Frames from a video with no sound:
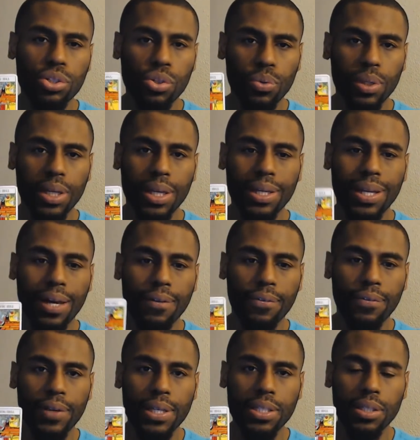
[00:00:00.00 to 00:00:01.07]
So again, not
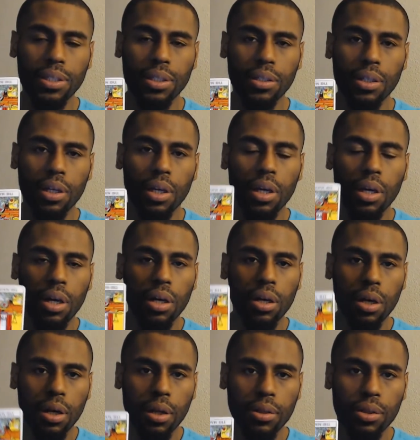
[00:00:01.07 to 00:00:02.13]
facing
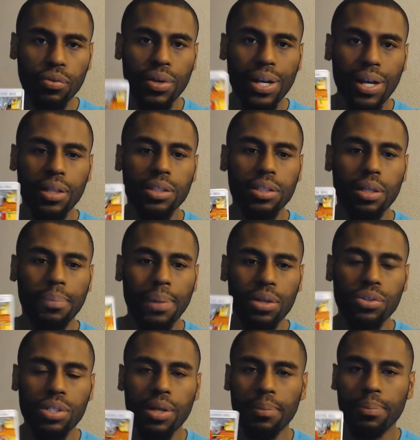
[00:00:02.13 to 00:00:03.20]
the reality
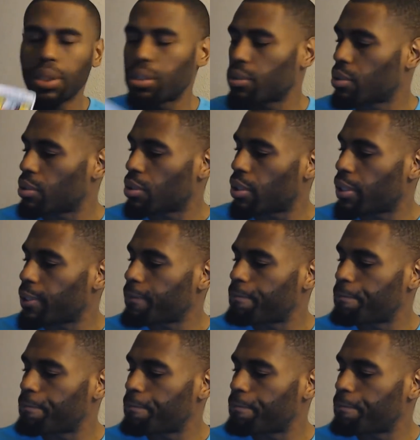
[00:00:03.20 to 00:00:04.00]
about something, right?